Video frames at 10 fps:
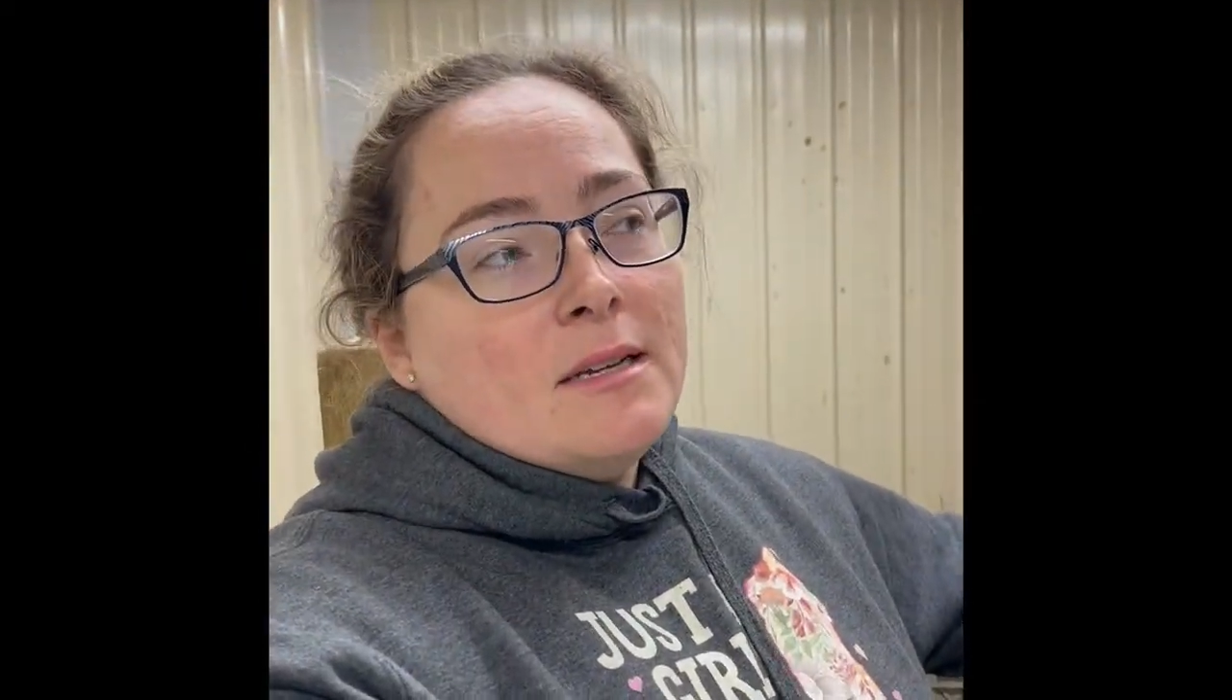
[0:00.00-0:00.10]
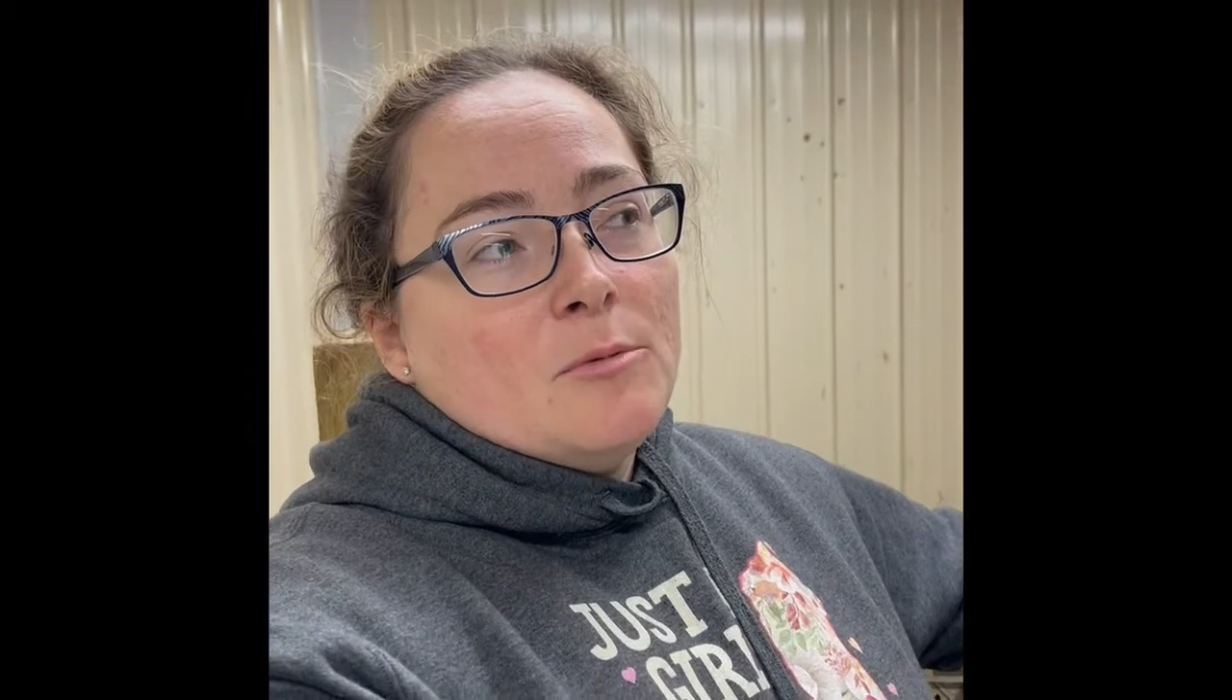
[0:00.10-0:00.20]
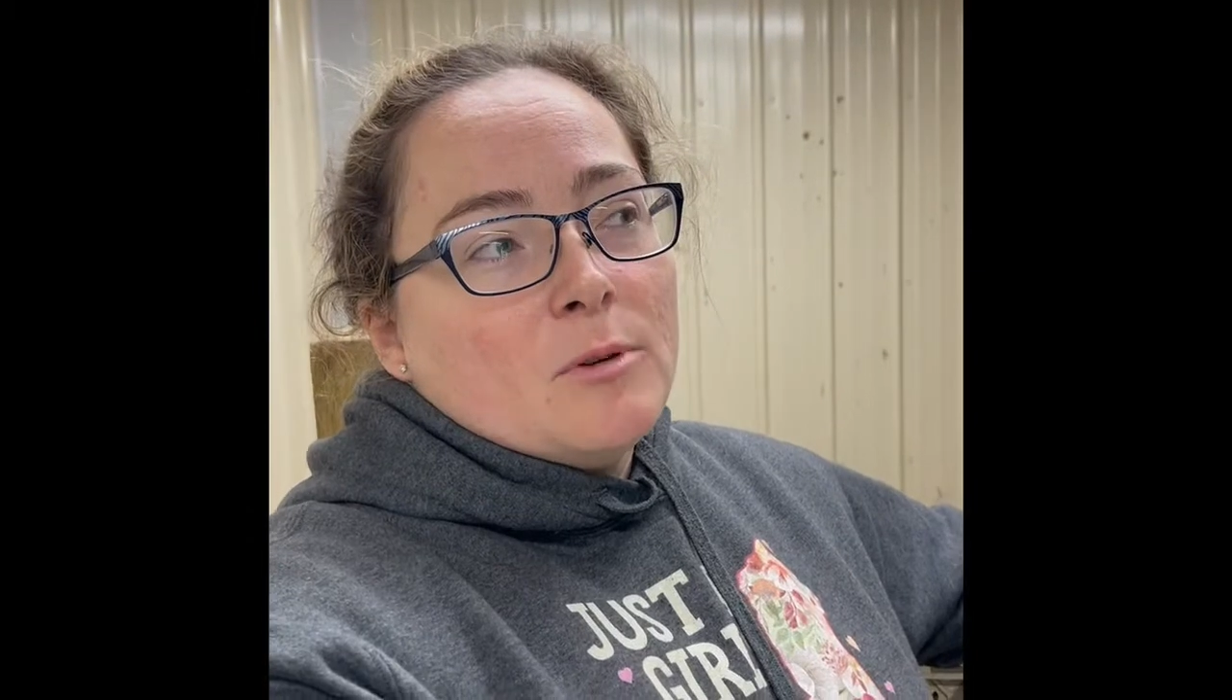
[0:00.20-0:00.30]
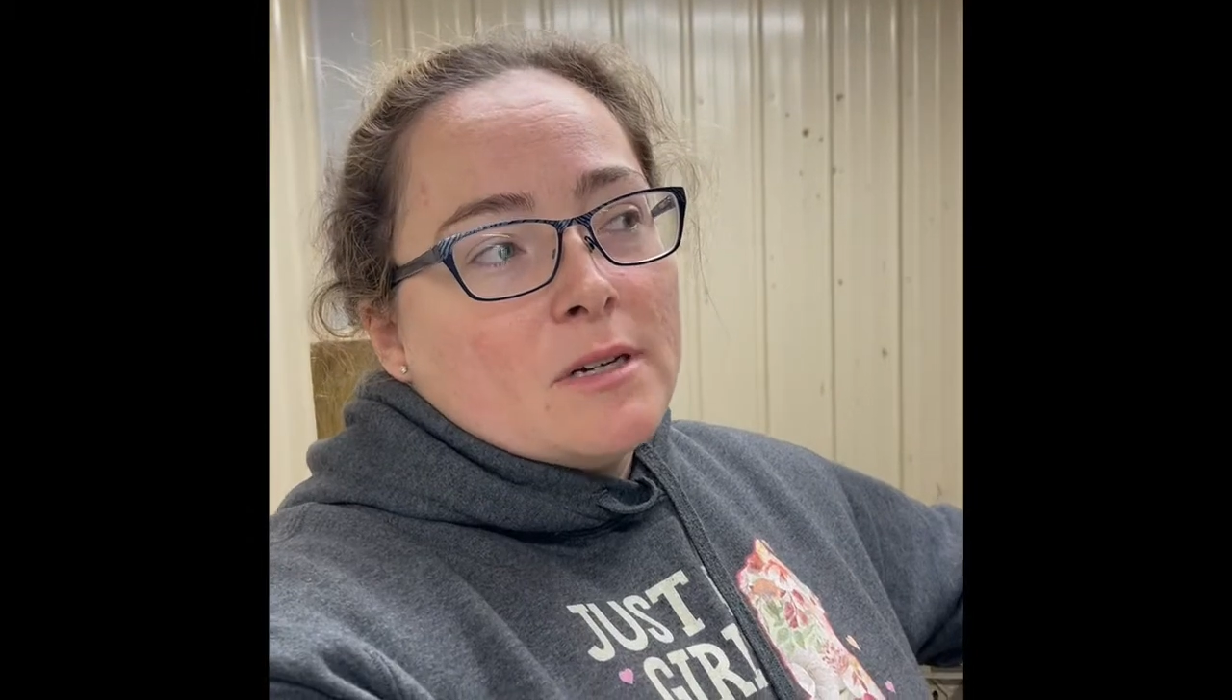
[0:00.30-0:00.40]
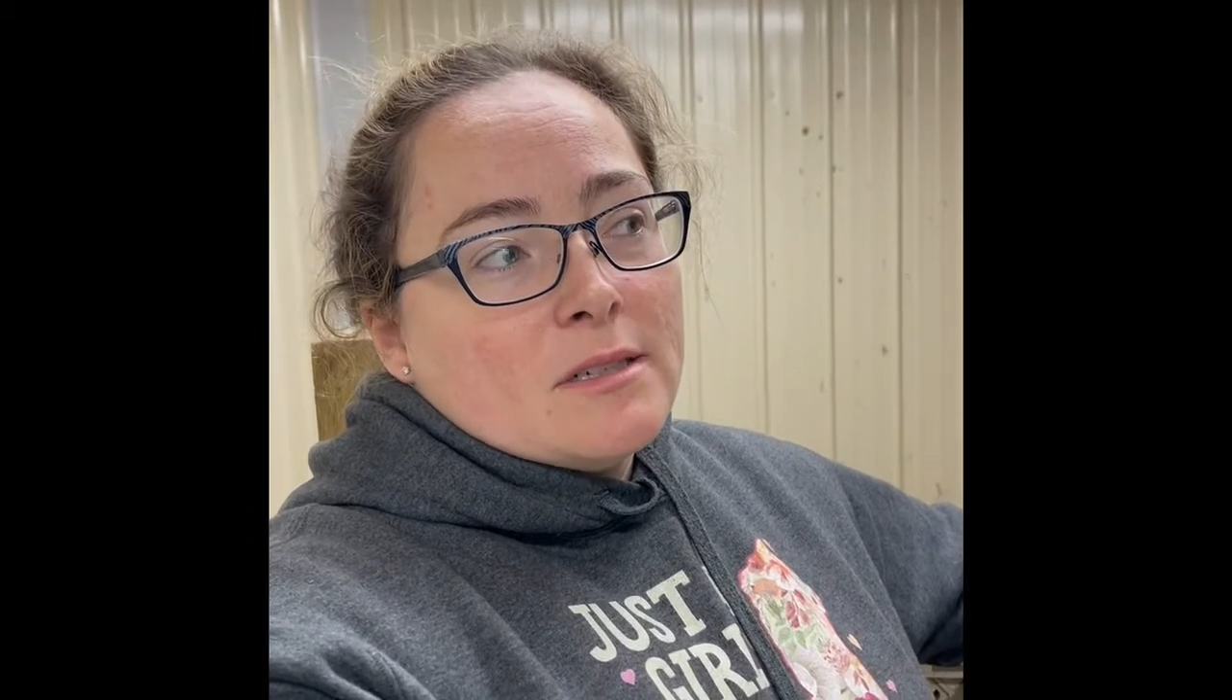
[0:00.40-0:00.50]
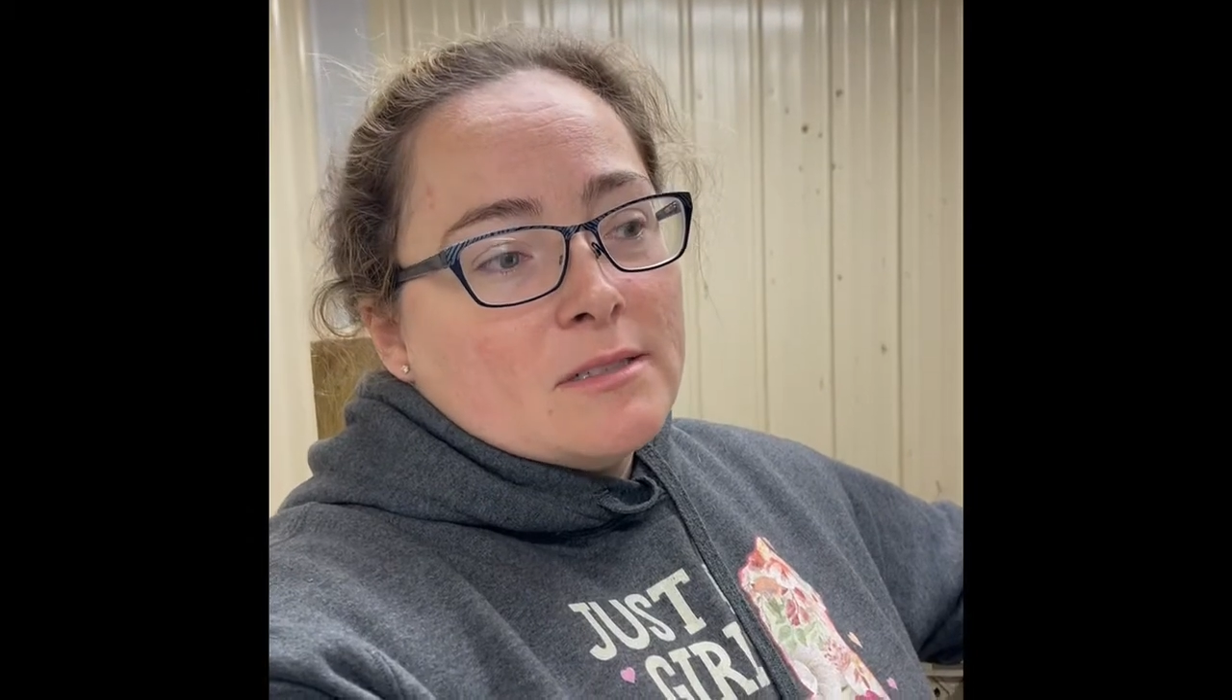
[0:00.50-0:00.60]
We're